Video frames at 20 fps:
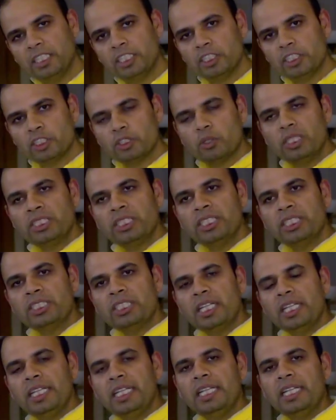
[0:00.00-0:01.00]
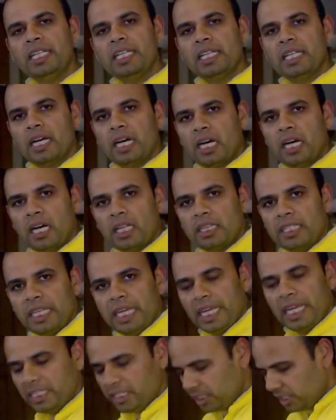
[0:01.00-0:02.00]
So essentially the
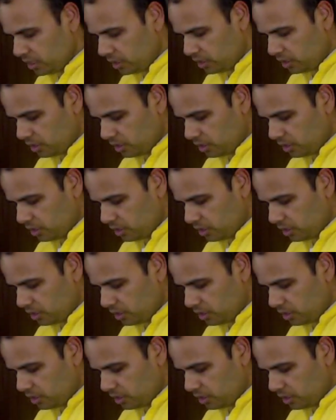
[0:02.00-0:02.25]
edges,